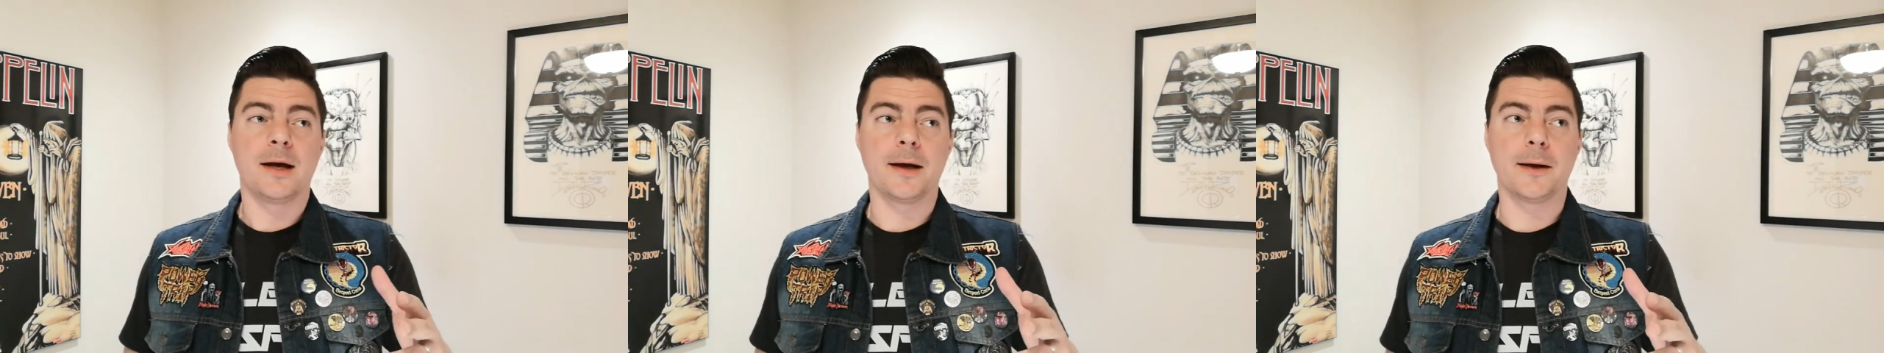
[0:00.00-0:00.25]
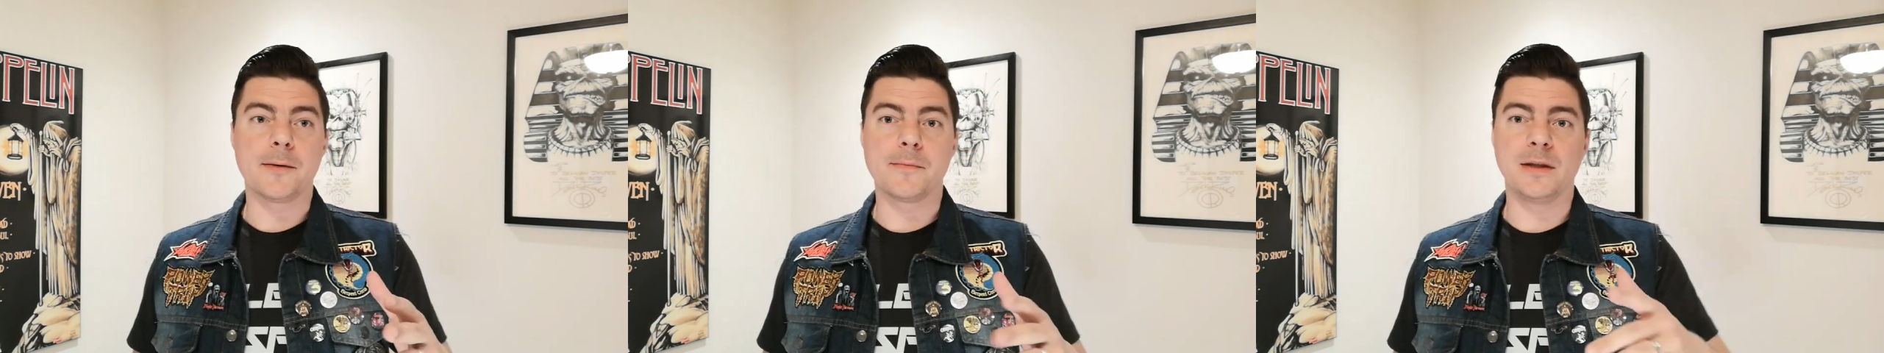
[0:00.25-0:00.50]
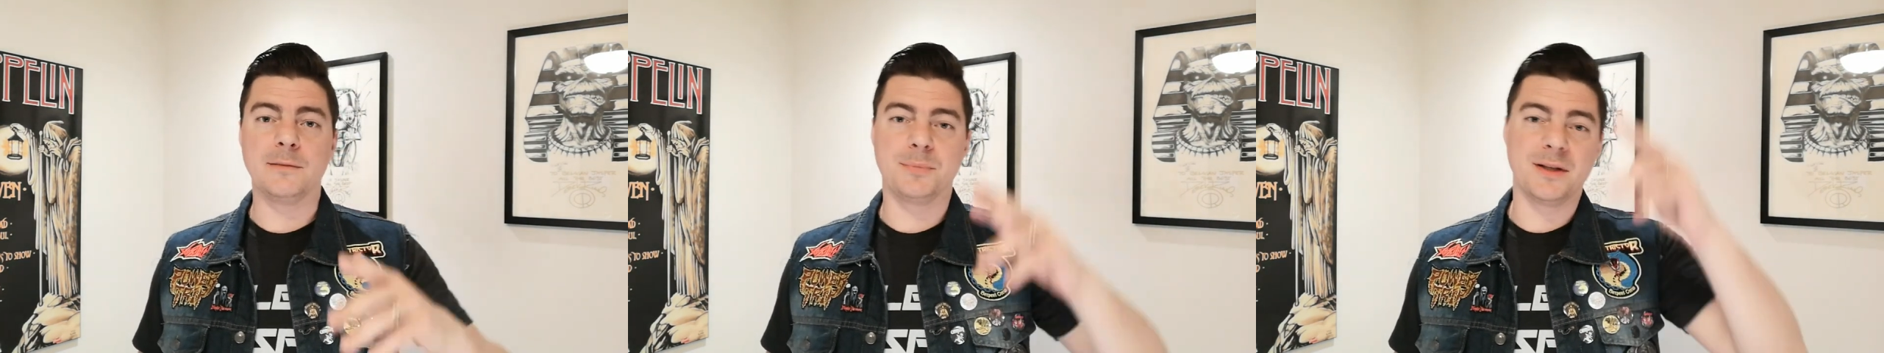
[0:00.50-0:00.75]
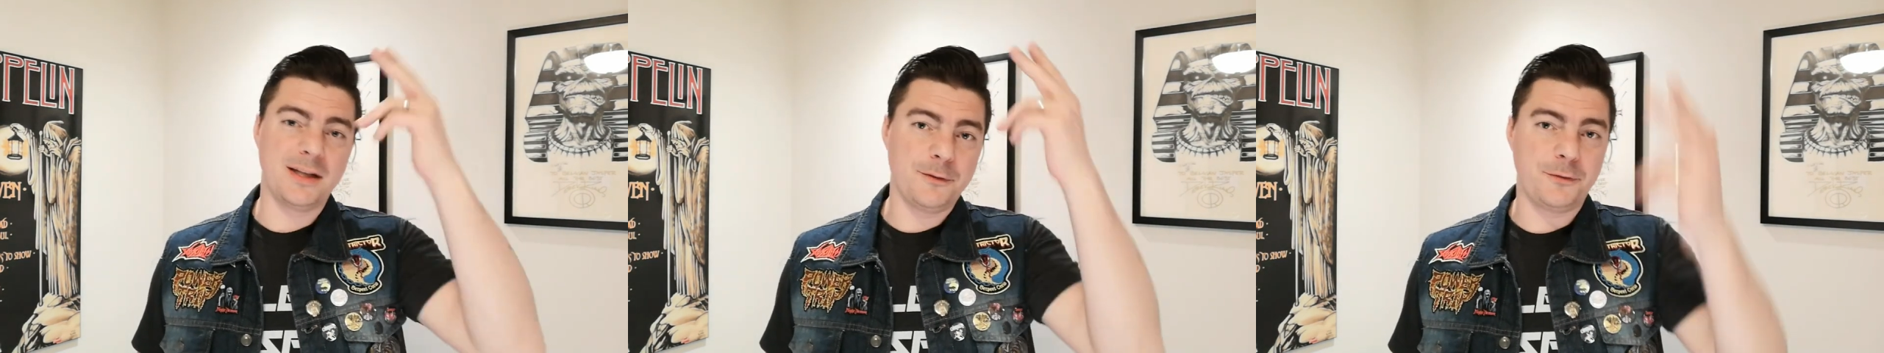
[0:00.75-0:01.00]

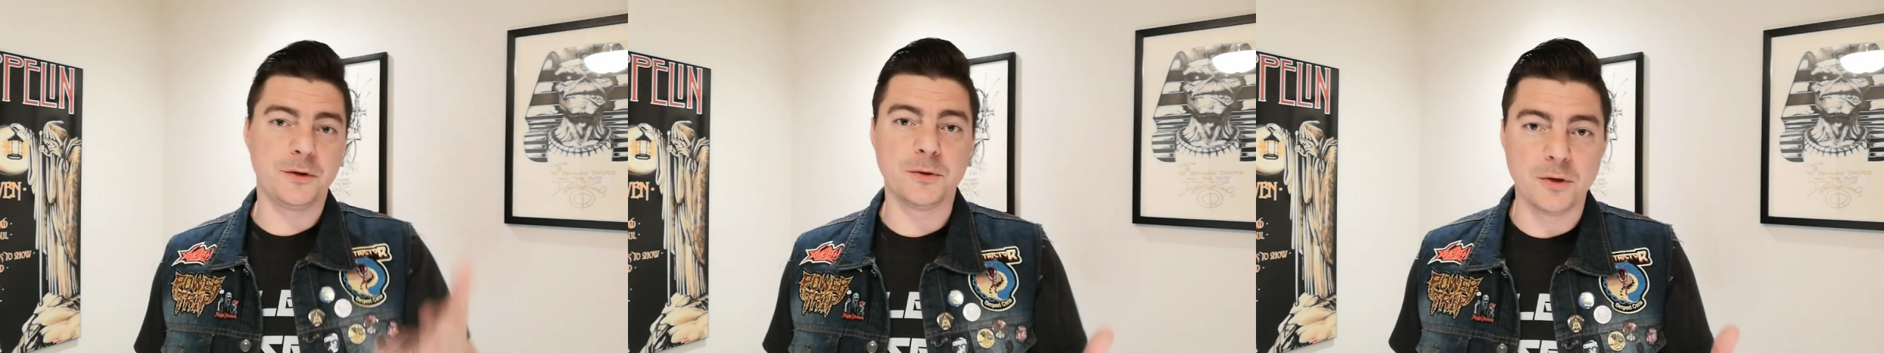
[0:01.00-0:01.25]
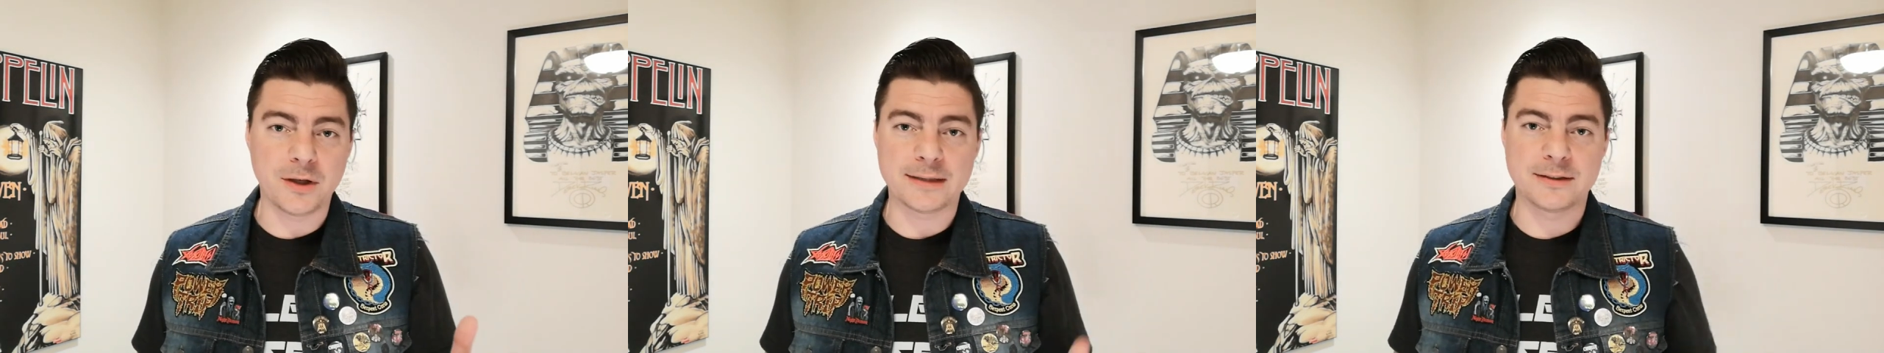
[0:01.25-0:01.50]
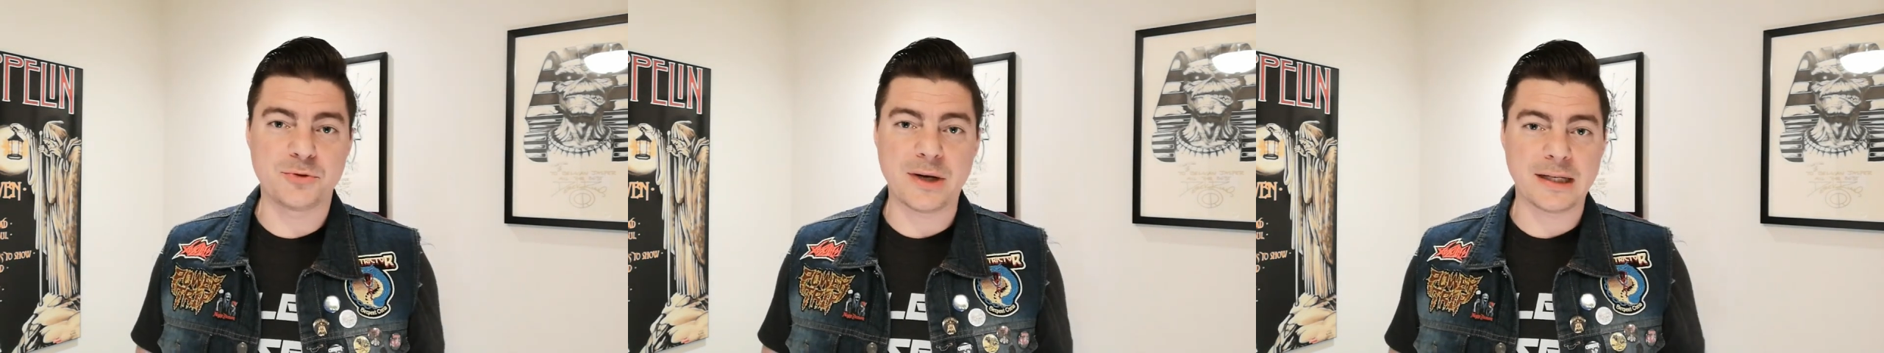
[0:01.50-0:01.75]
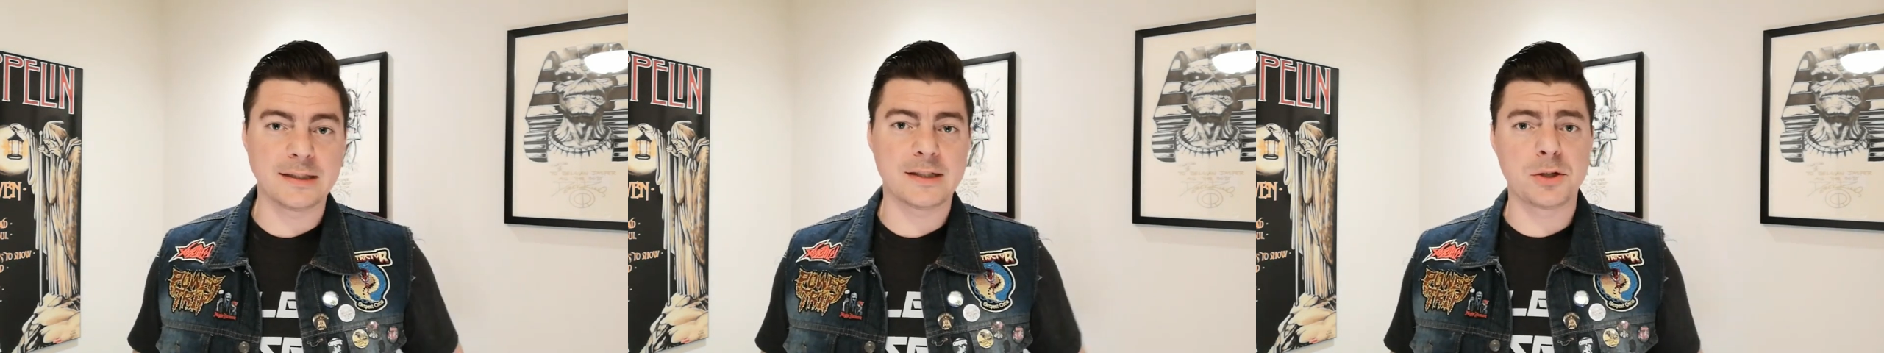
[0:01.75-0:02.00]
But if you look at the
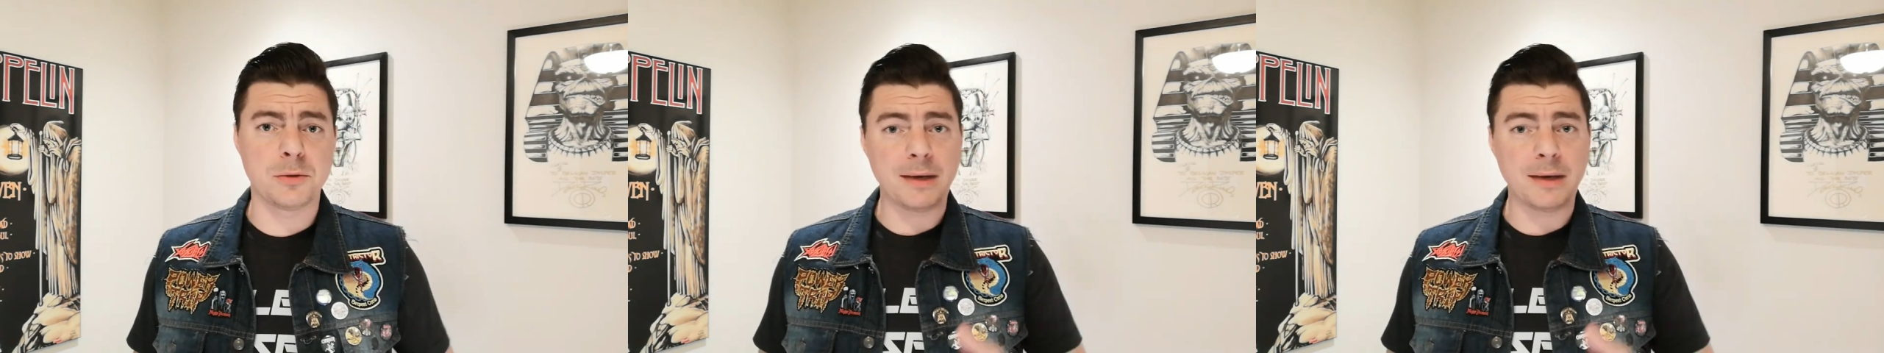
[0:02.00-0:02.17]
track list,